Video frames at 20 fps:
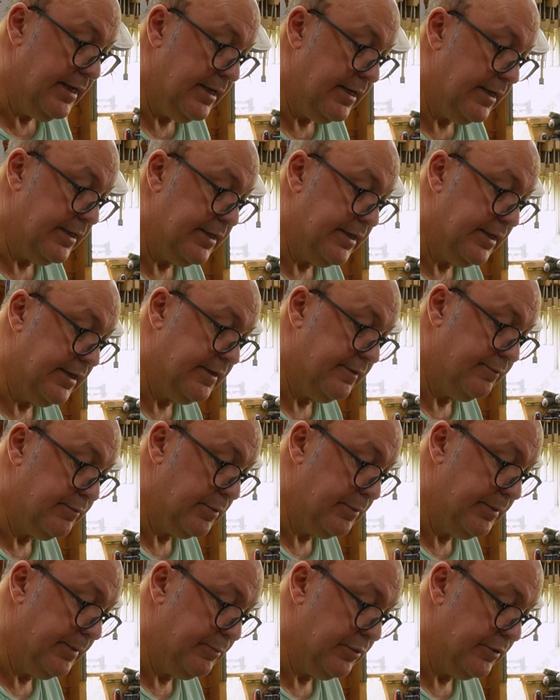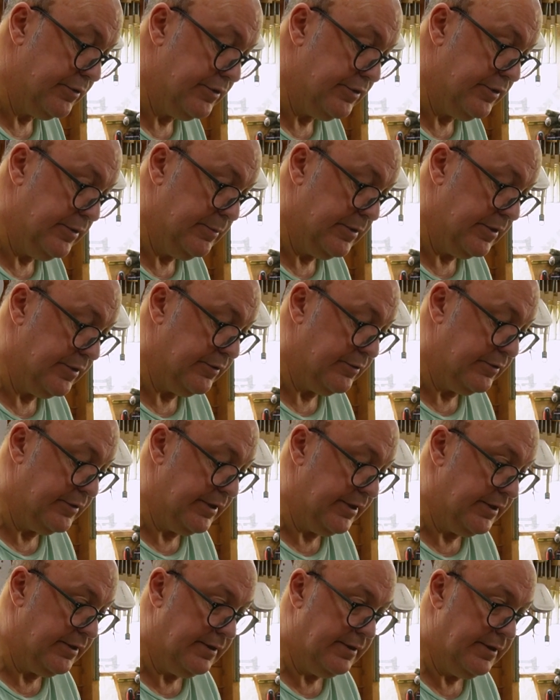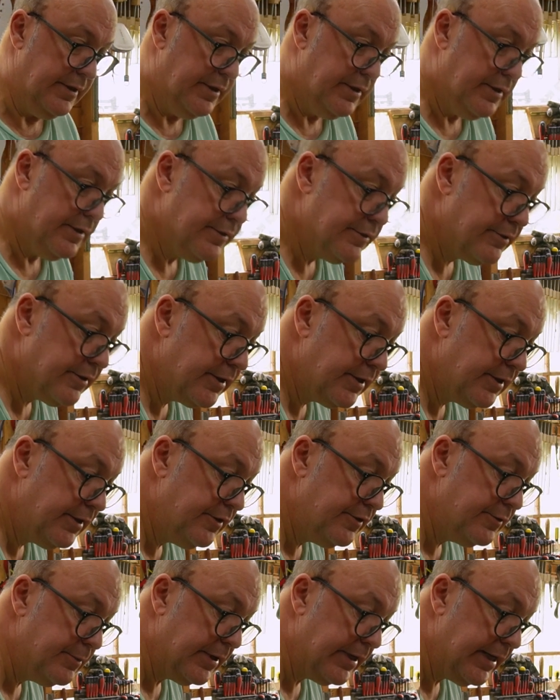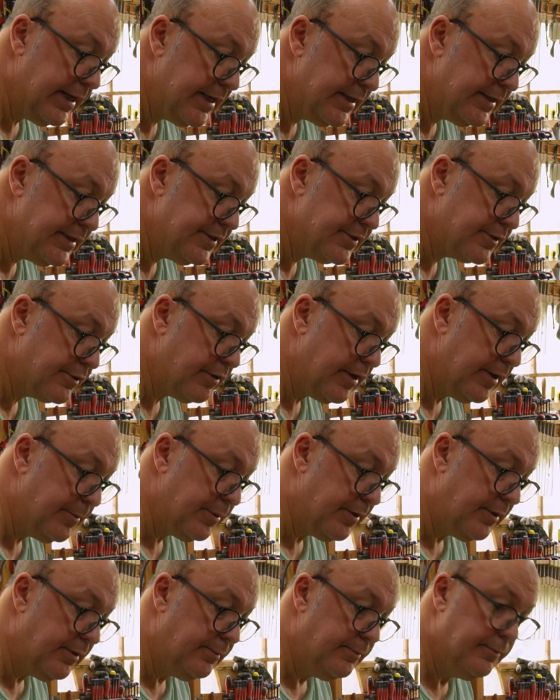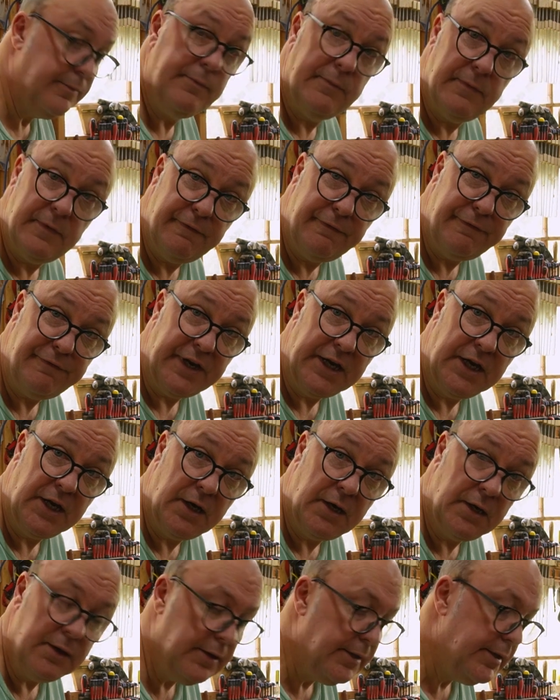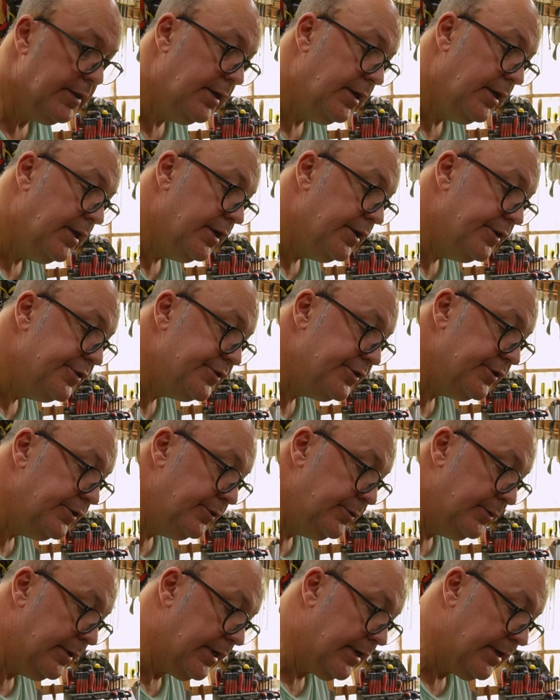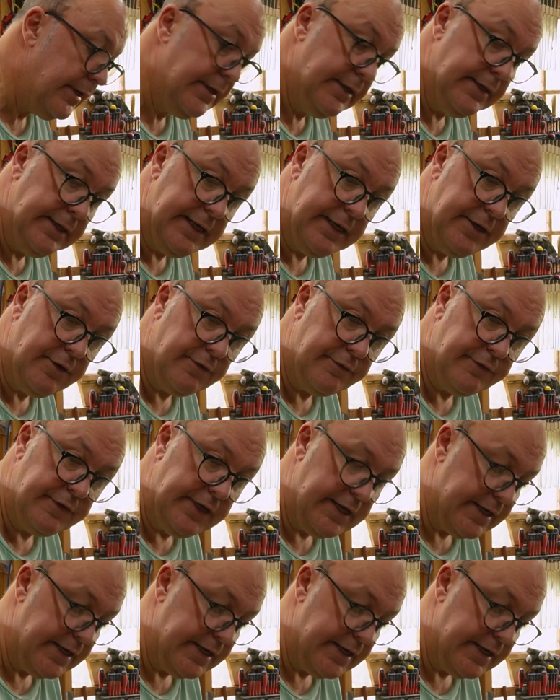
I think I've probably put too much on here, so I'm going to use my handy scraper finger to get off the